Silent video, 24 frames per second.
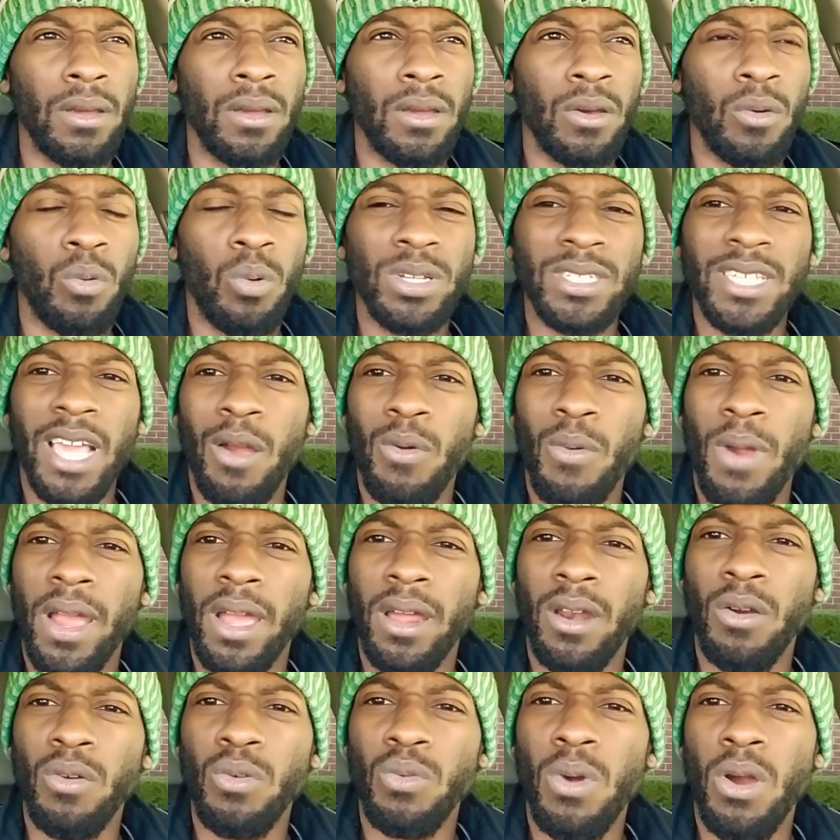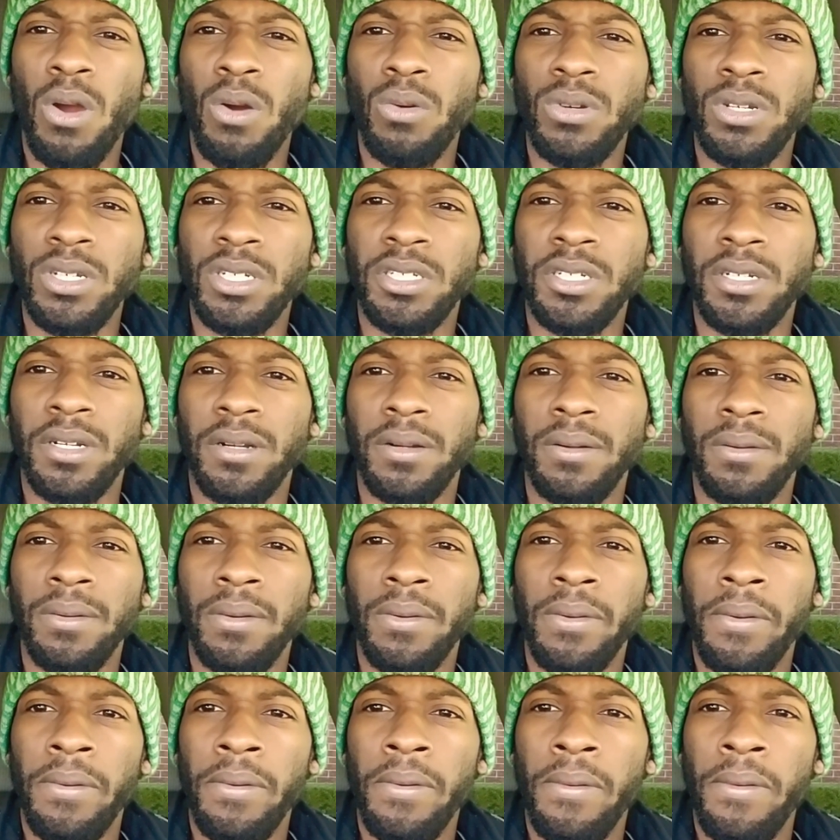What's our record on the road this year?
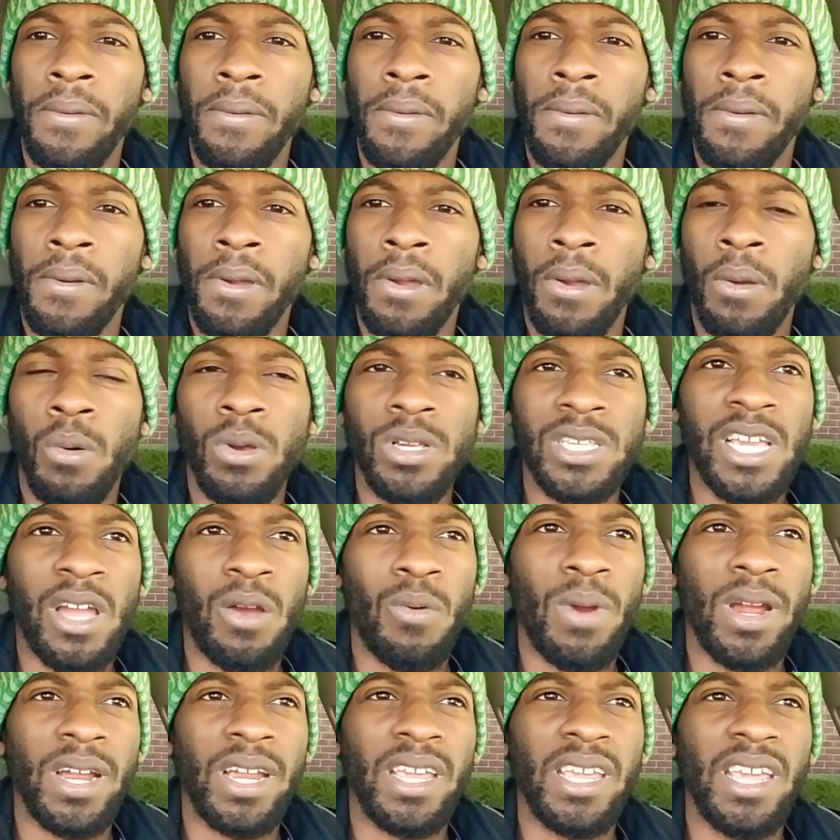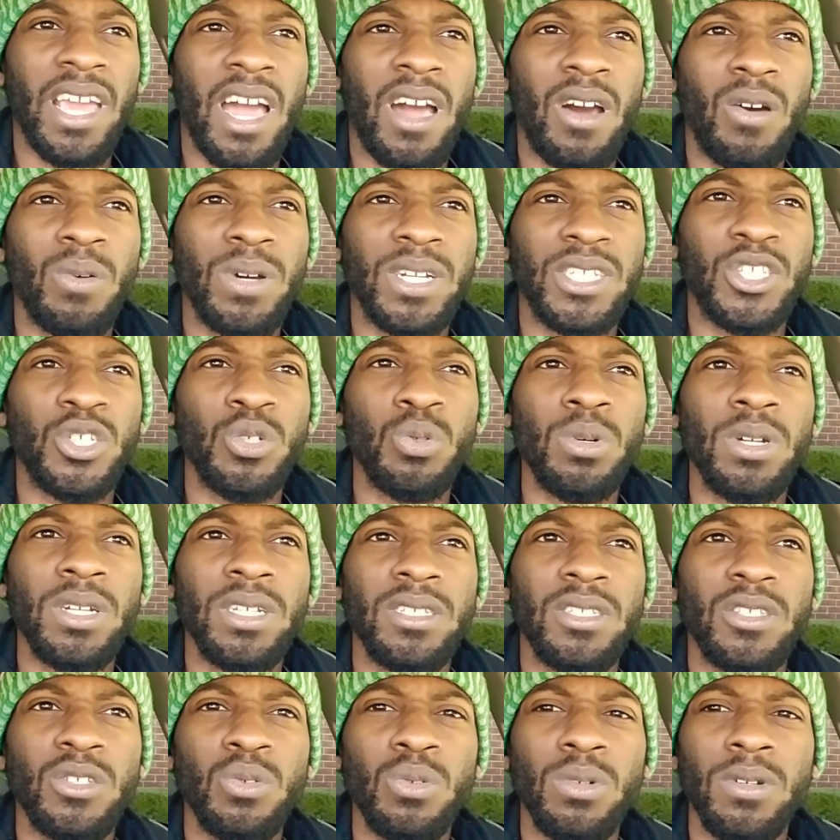What's our record, y'all? What,
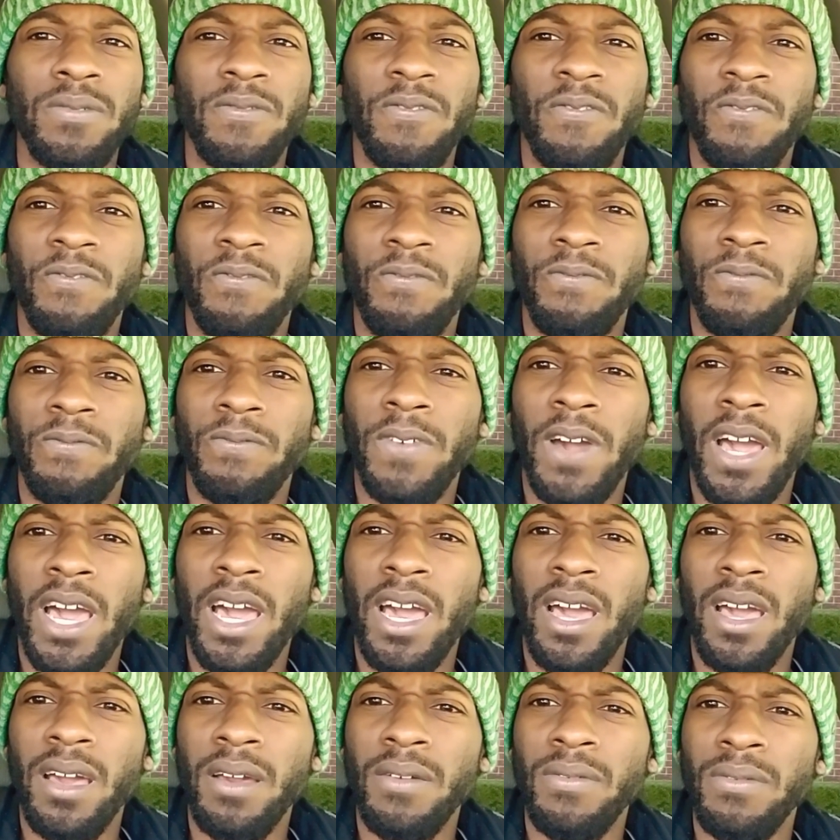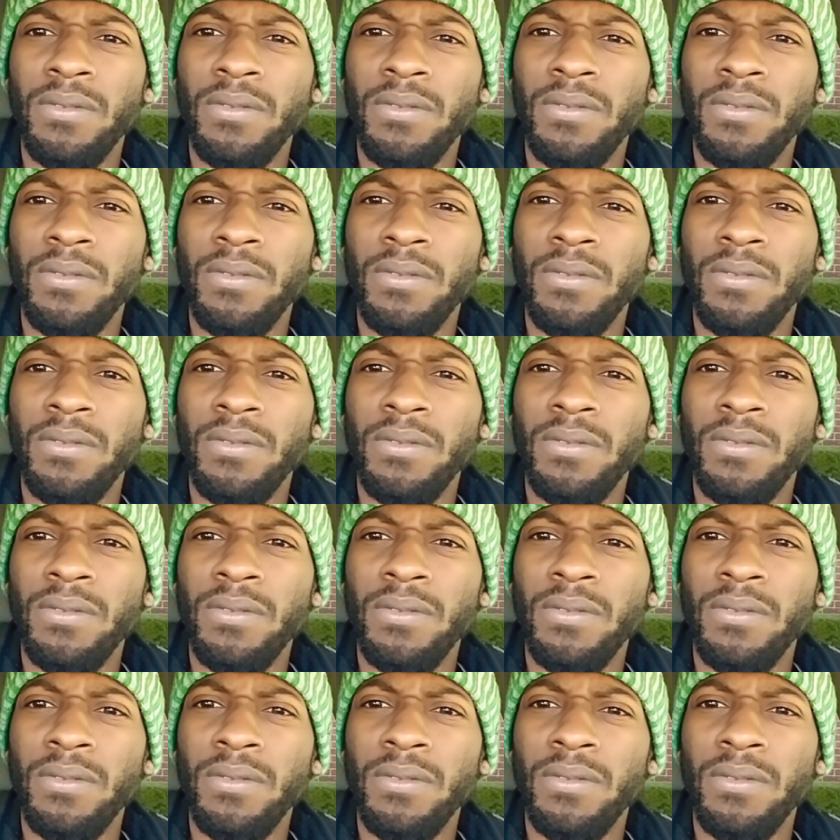2-5?